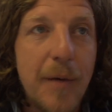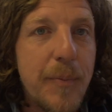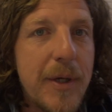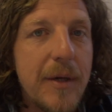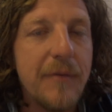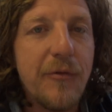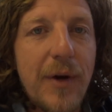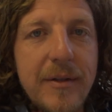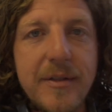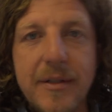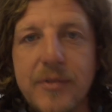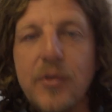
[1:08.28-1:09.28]
being in
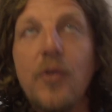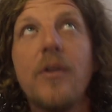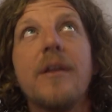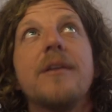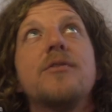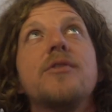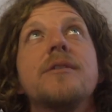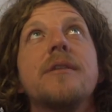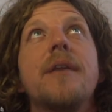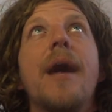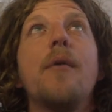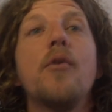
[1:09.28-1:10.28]
France at all, and it's just
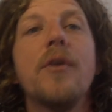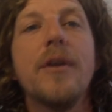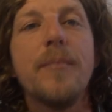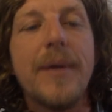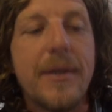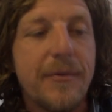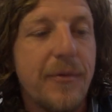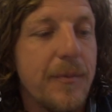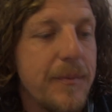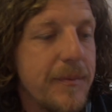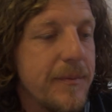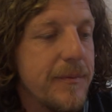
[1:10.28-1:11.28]
an hour and a bit
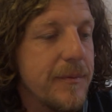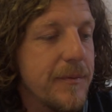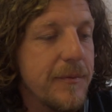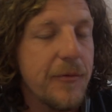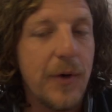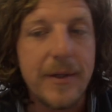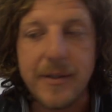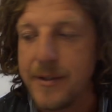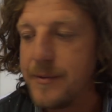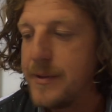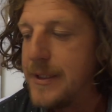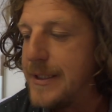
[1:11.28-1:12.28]
from France.
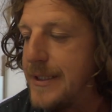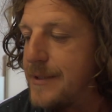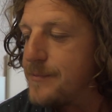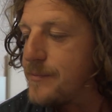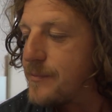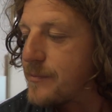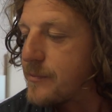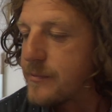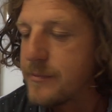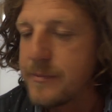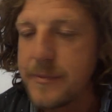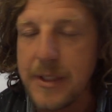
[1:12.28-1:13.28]

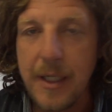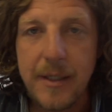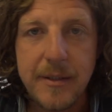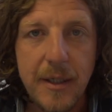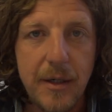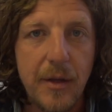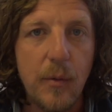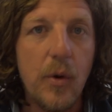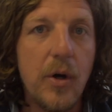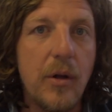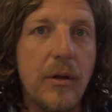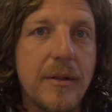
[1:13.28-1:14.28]
And it's like another
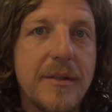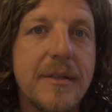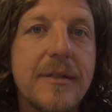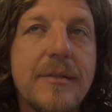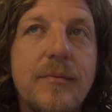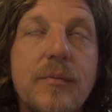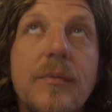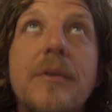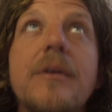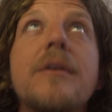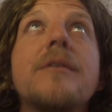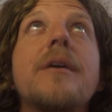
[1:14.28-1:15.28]
world.
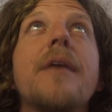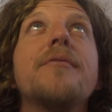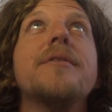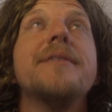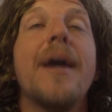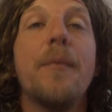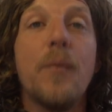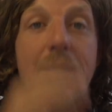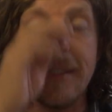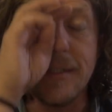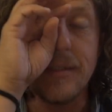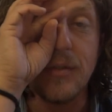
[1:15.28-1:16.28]
After 10
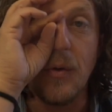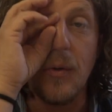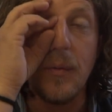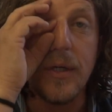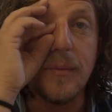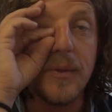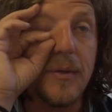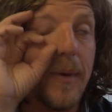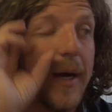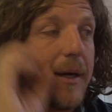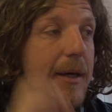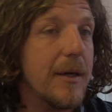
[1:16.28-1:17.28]
weeks it's quite weird being
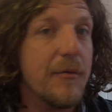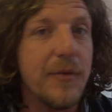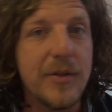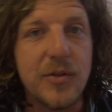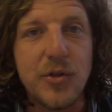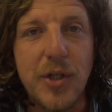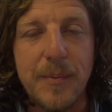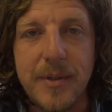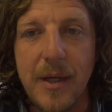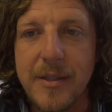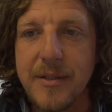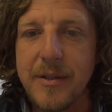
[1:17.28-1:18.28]
back. I had fish and chips
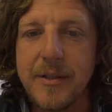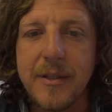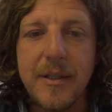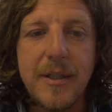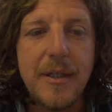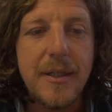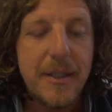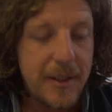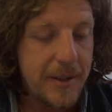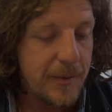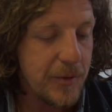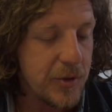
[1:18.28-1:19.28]
last night,
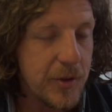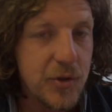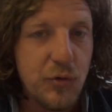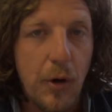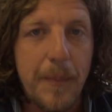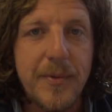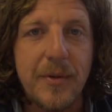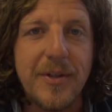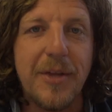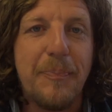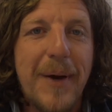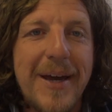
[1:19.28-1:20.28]
which I dropped onto
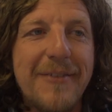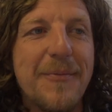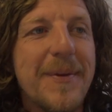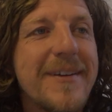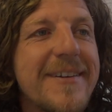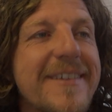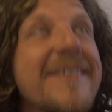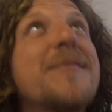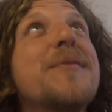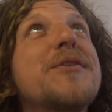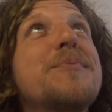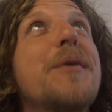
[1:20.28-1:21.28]
the pavement,
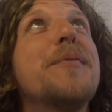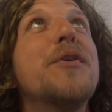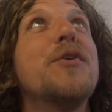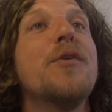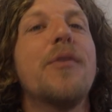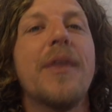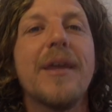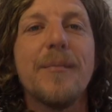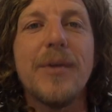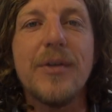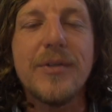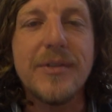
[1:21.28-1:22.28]
which might be a good thing
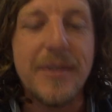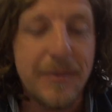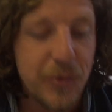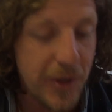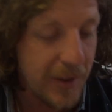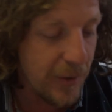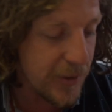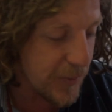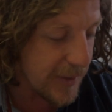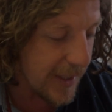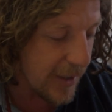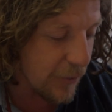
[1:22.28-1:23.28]
because I'm trying not to
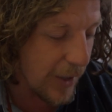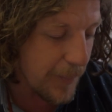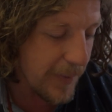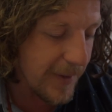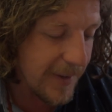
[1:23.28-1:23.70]
eat that crap.